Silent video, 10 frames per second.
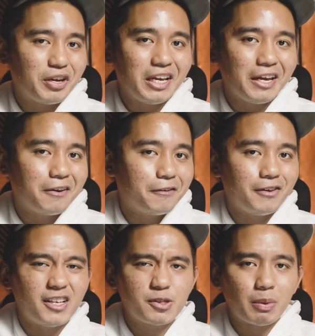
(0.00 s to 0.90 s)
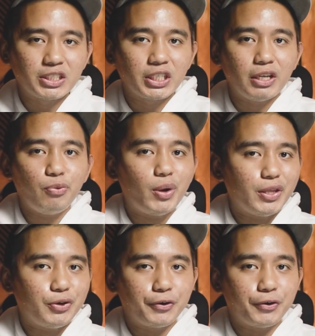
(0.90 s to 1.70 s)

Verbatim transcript: really annoying, especially when